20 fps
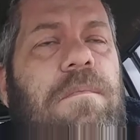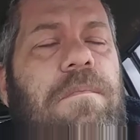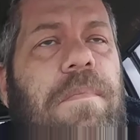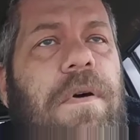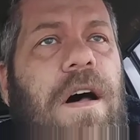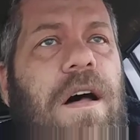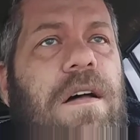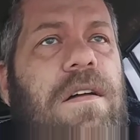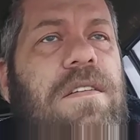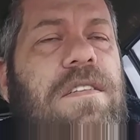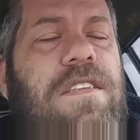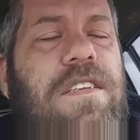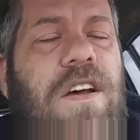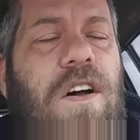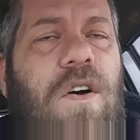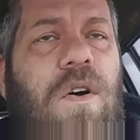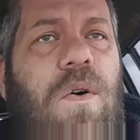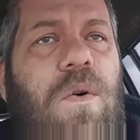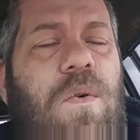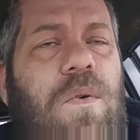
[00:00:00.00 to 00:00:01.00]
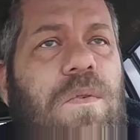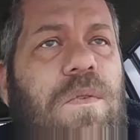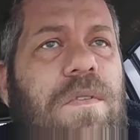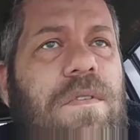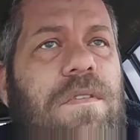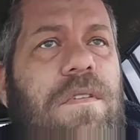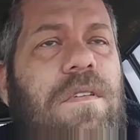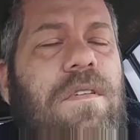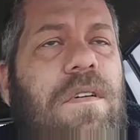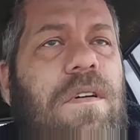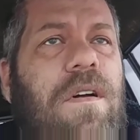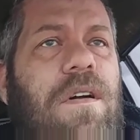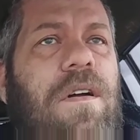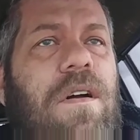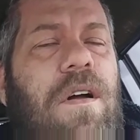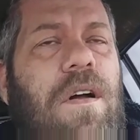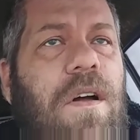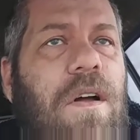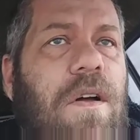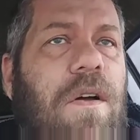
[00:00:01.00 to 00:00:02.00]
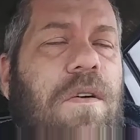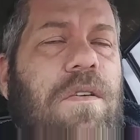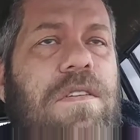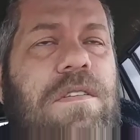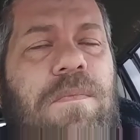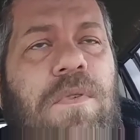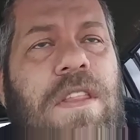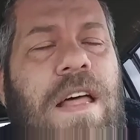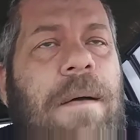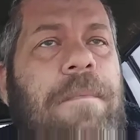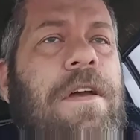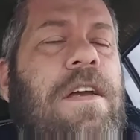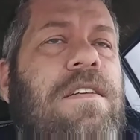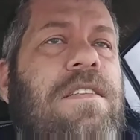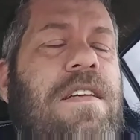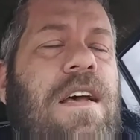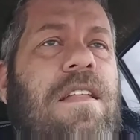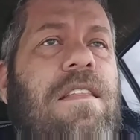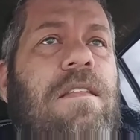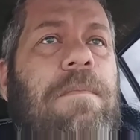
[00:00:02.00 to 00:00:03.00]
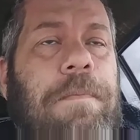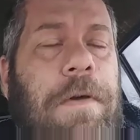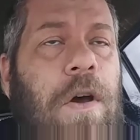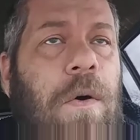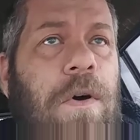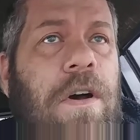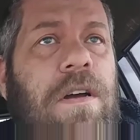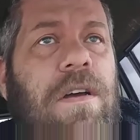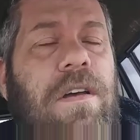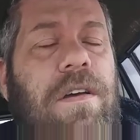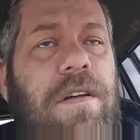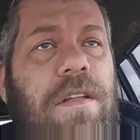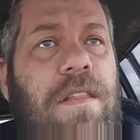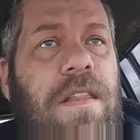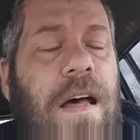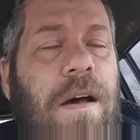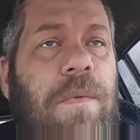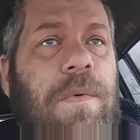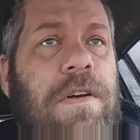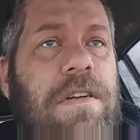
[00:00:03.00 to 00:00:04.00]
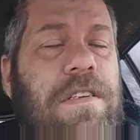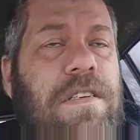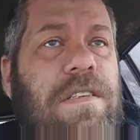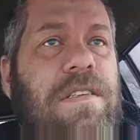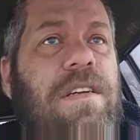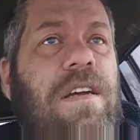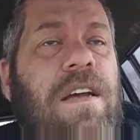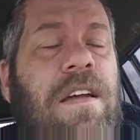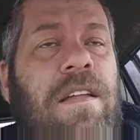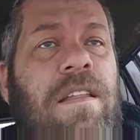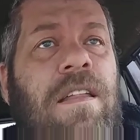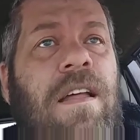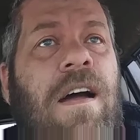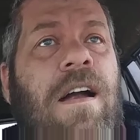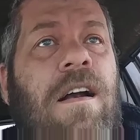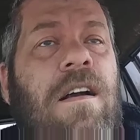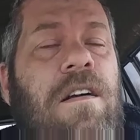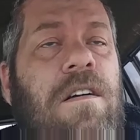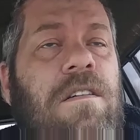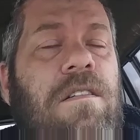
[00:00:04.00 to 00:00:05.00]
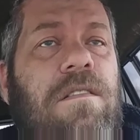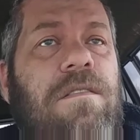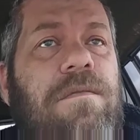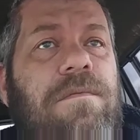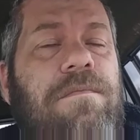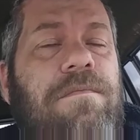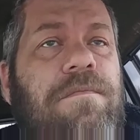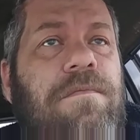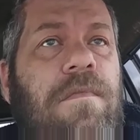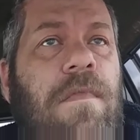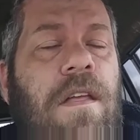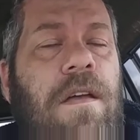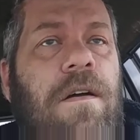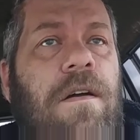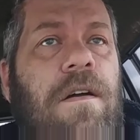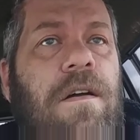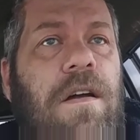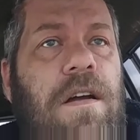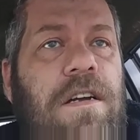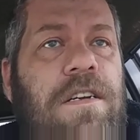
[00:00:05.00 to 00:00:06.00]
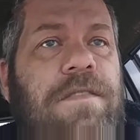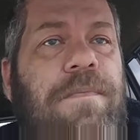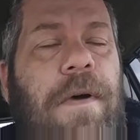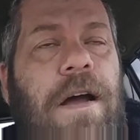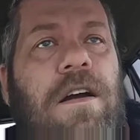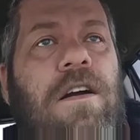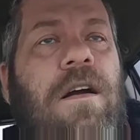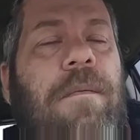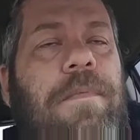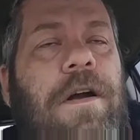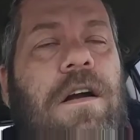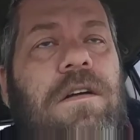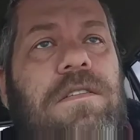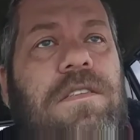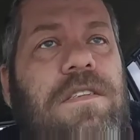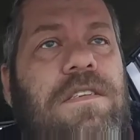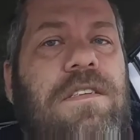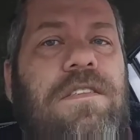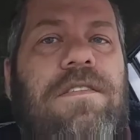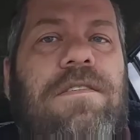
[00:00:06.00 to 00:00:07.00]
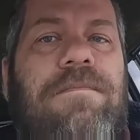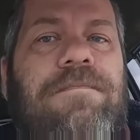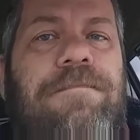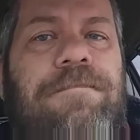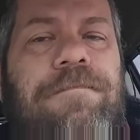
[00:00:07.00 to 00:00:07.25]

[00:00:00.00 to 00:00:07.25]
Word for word: But so that being said, the Buick that was in there is my grandparents'.